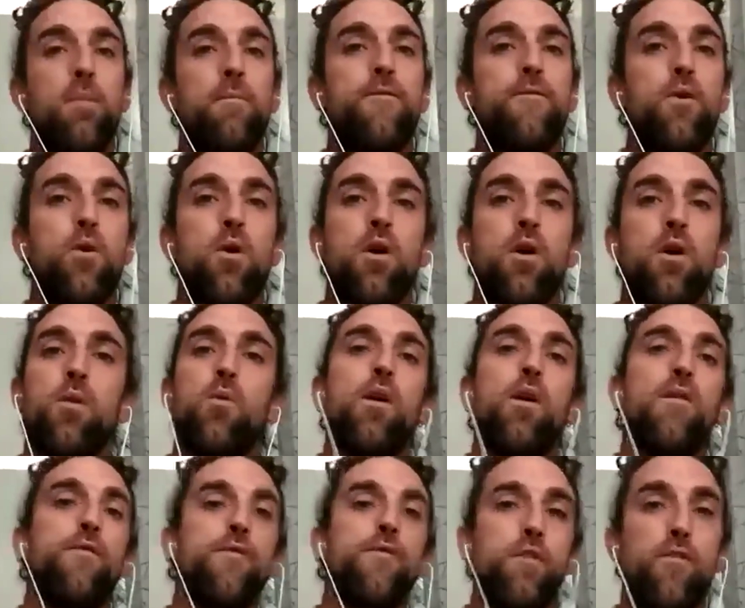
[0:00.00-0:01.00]
for
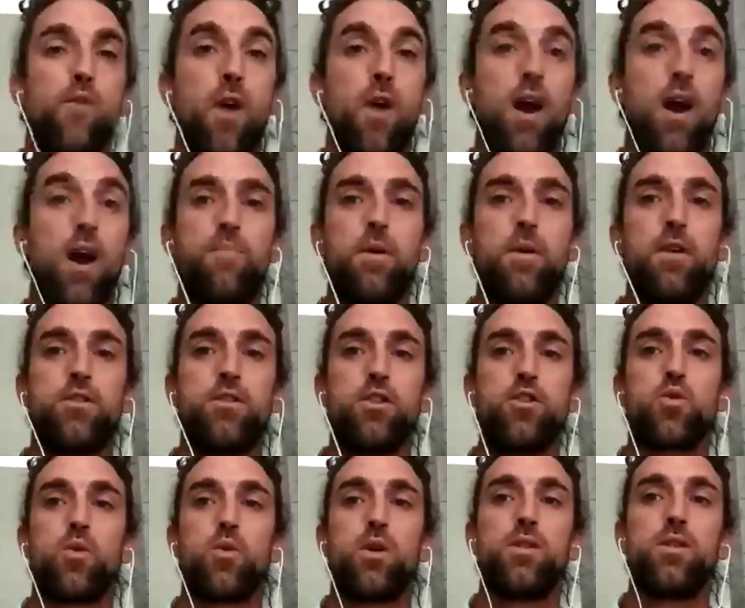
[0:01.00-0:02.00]
a variety of
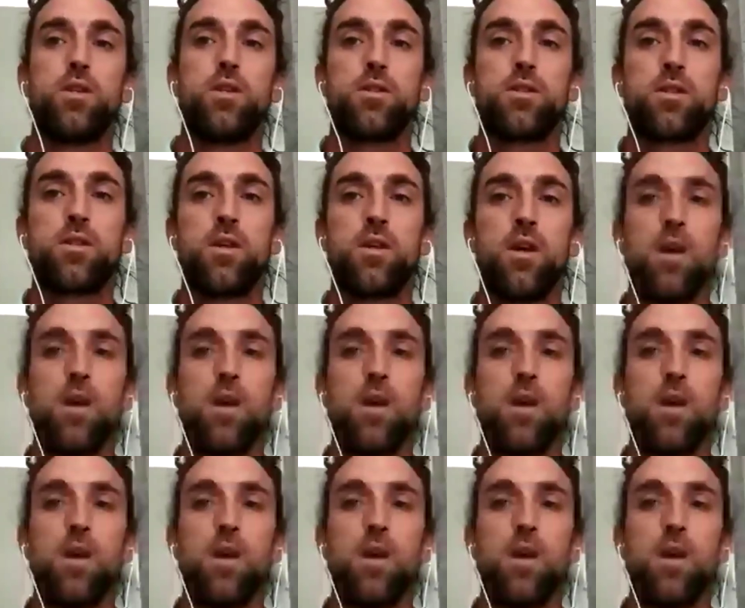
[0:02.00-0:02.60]
business reasons.